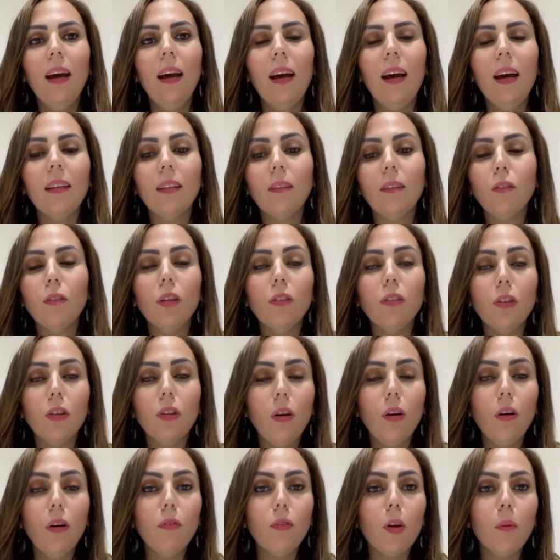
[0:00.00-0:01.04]
and I've got a
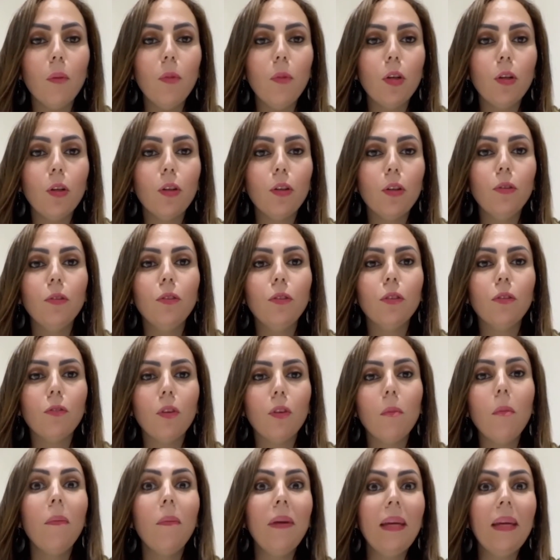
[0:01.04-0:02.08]
call from a recruiter
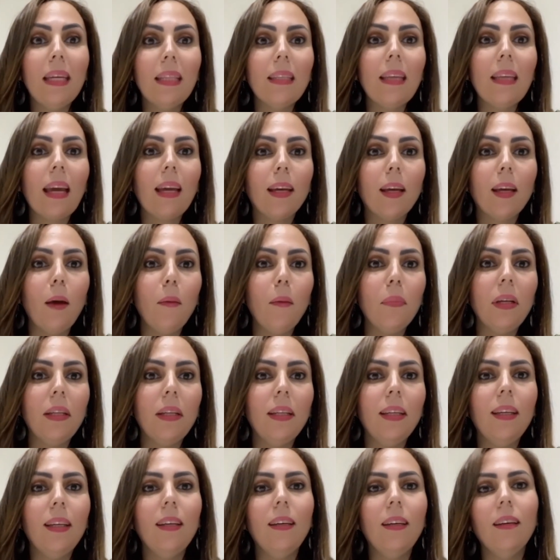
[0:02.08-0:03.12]
from a big tech
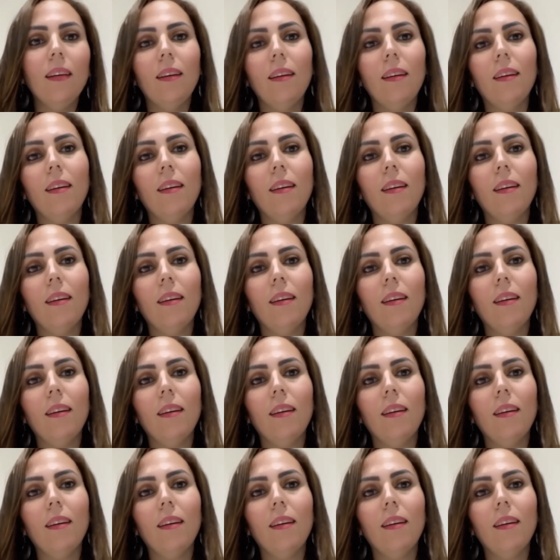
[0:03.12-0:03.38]
company